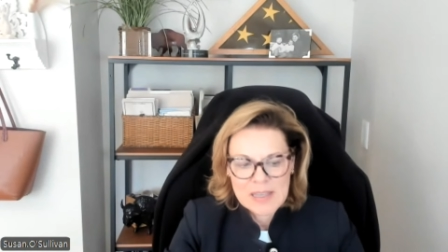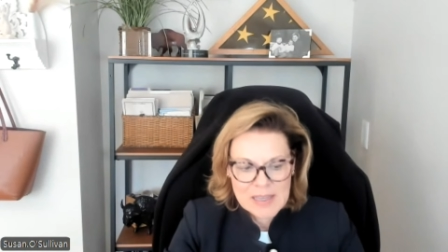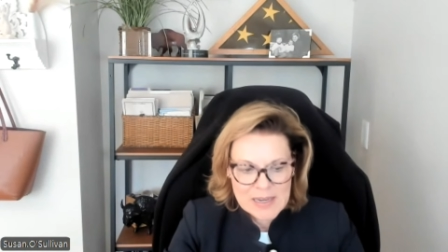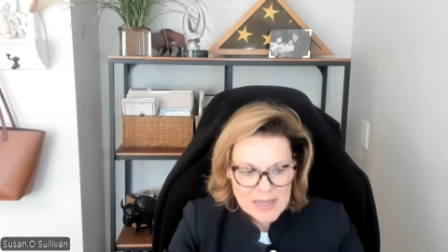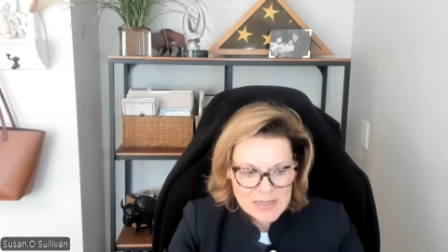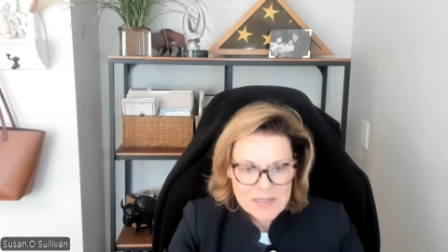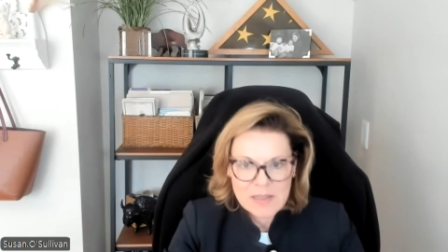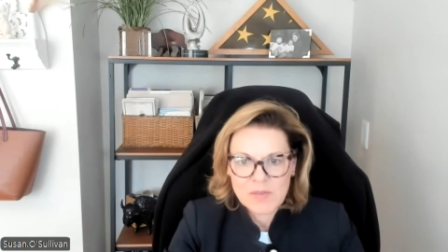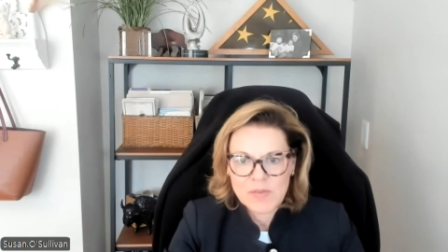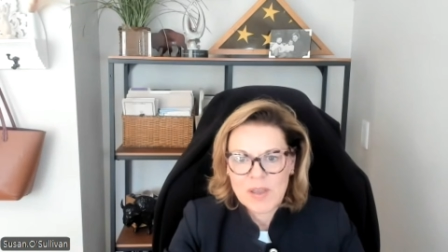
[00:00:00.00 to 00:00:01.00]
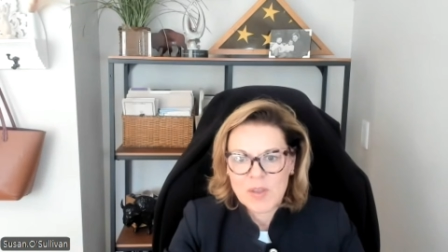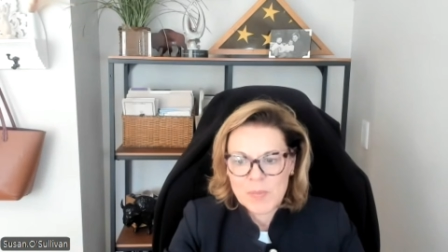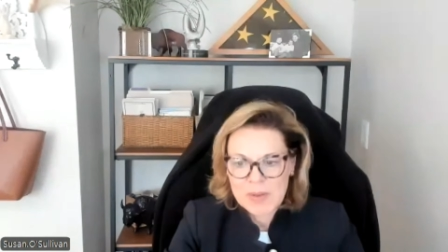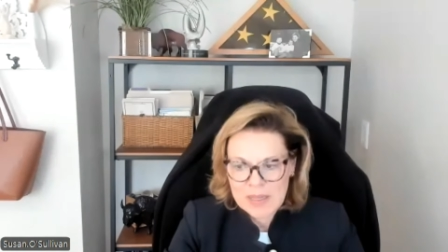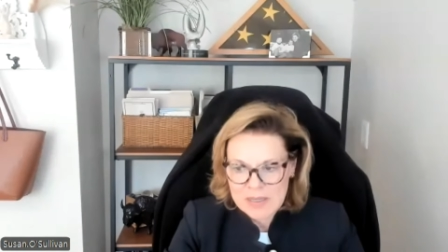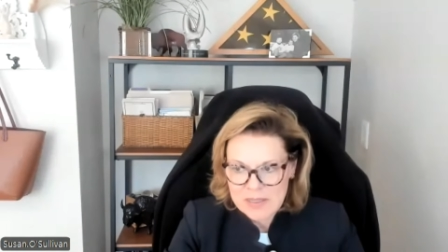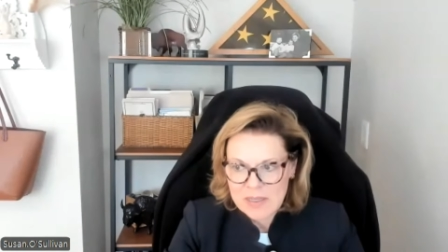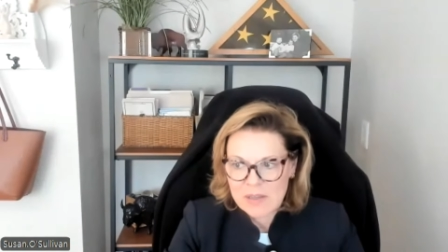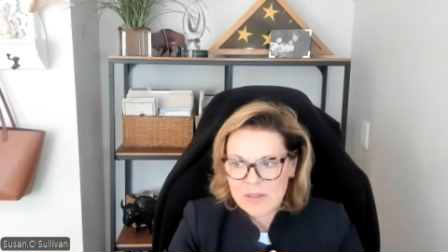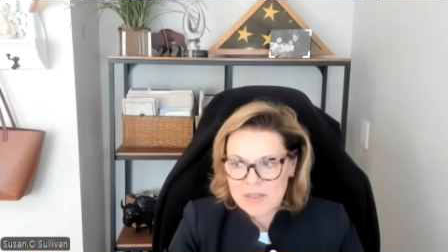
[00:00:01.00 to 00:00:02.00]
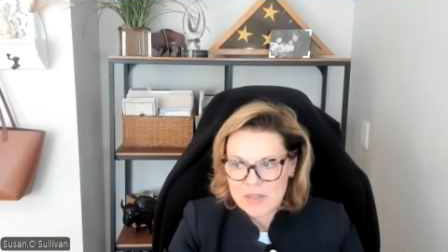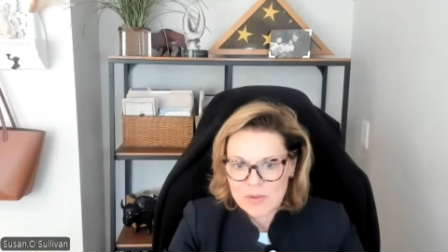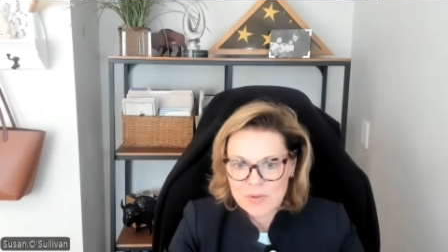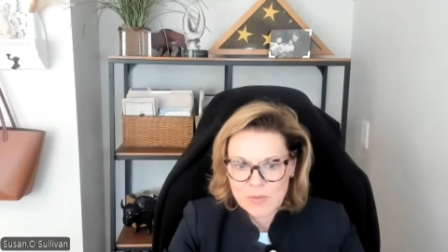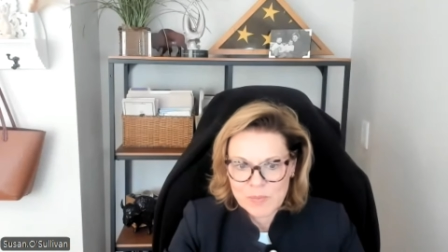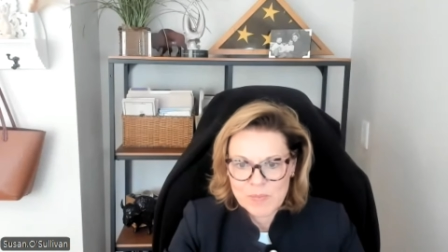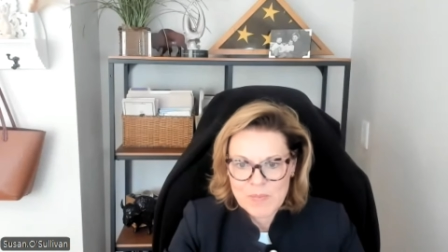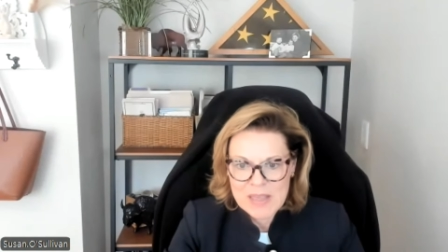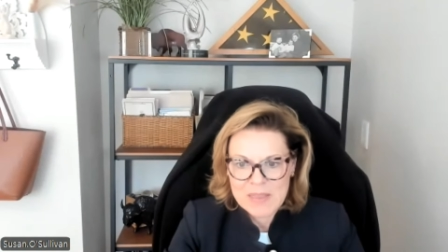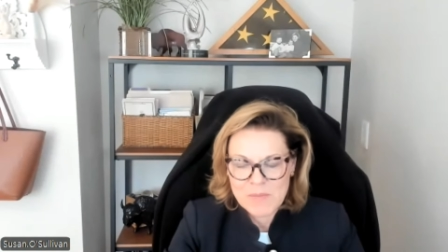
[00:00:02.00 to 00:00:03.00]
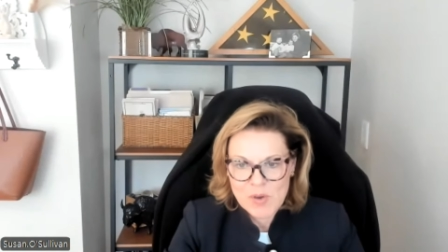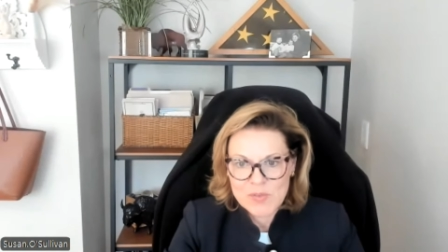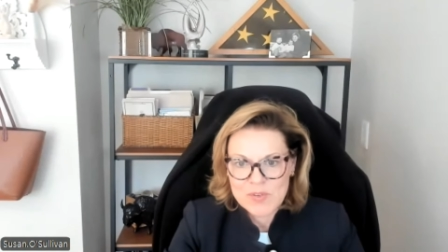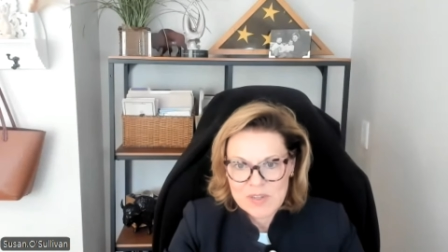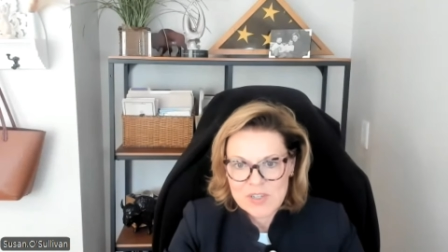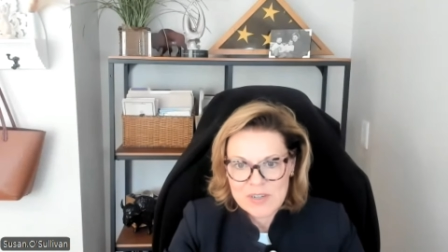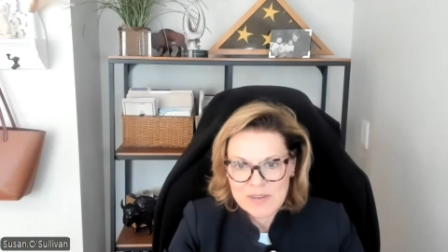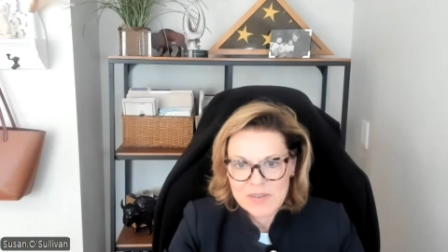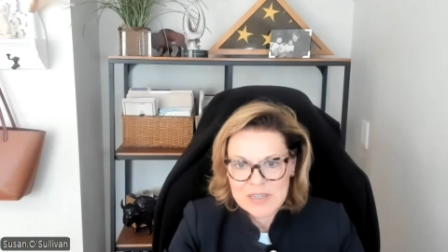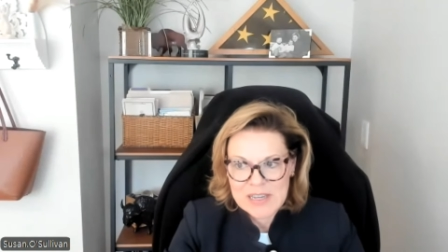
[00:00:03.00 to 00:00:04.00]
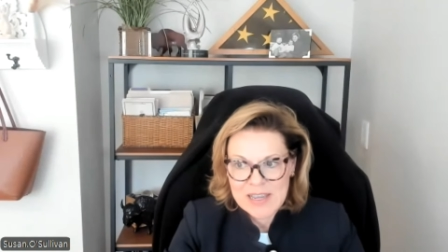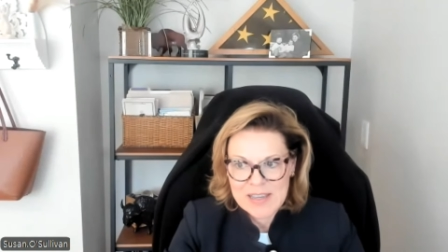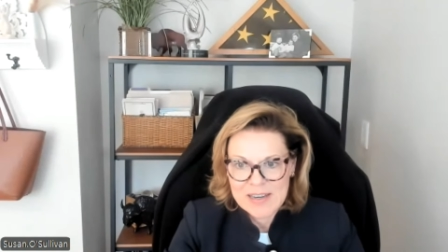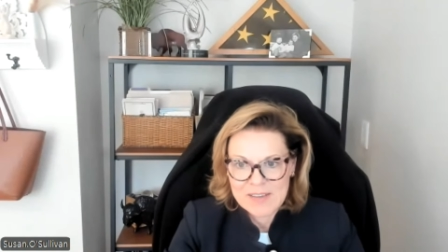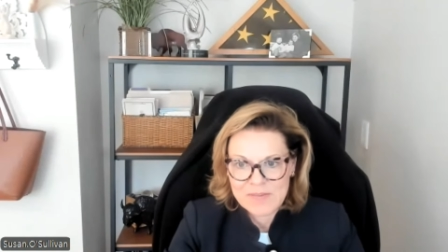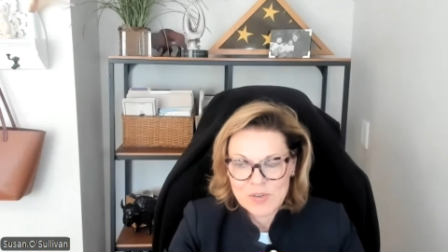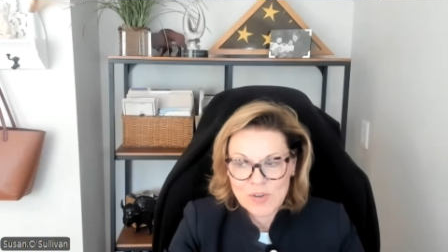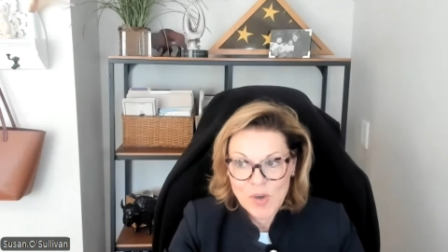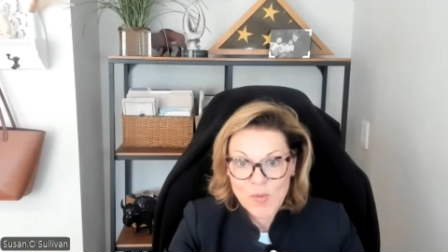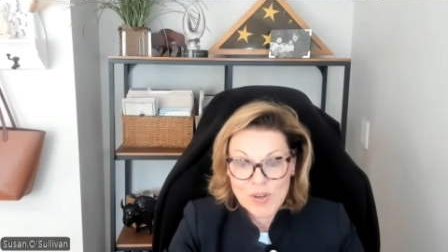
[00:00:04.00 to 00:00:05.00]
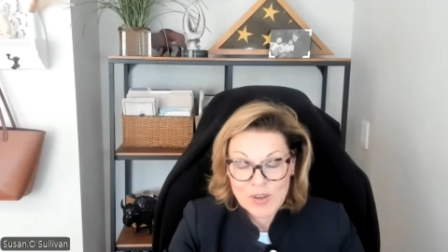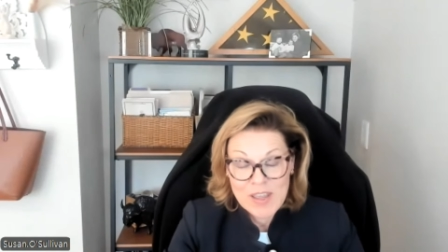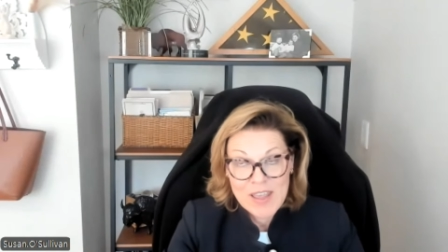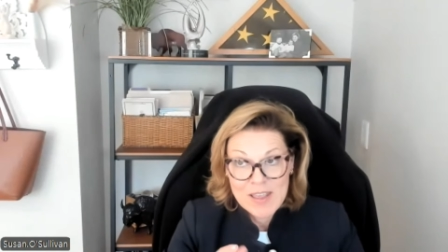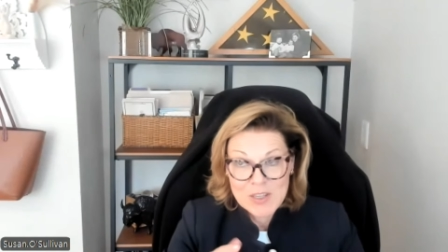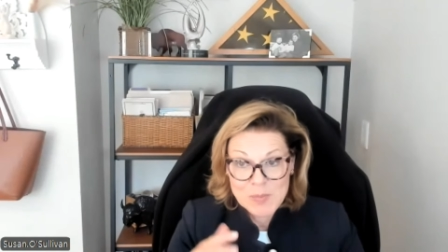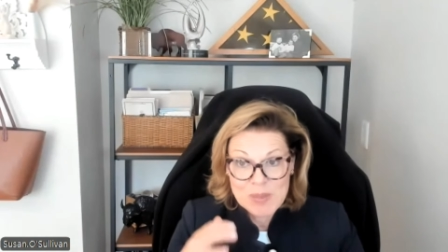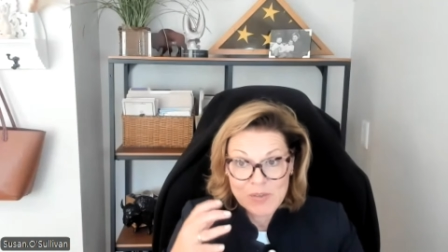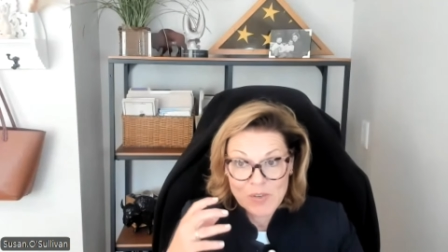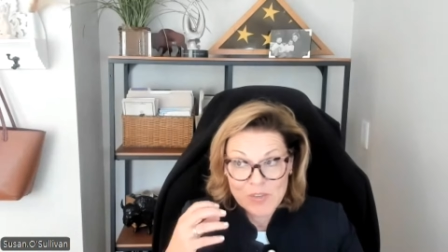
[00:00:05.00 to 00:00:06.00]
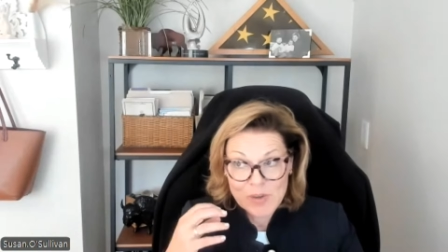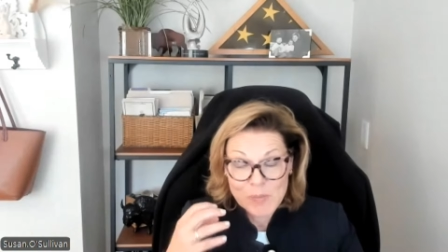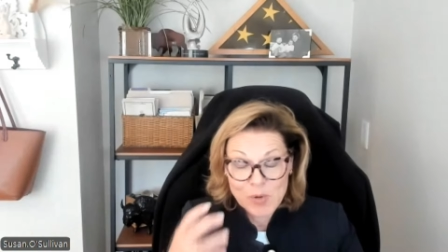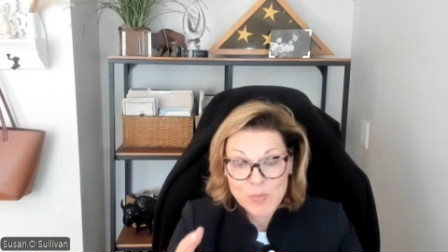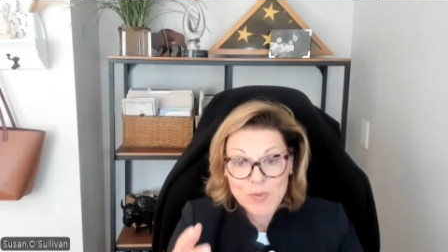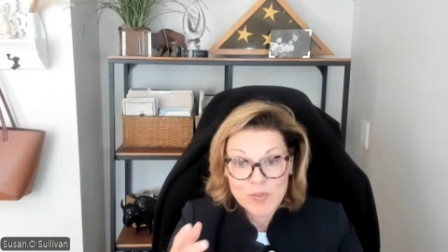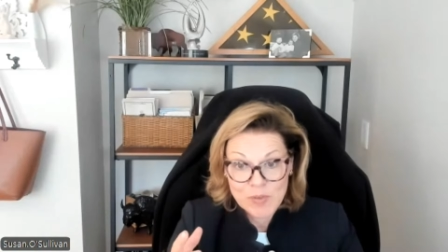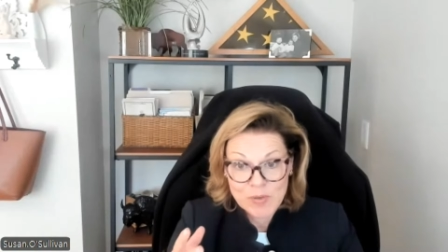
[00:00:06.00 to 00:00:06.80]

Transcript: and asking for help and asking to make the most of each and every day. And if you go in being very purposeful,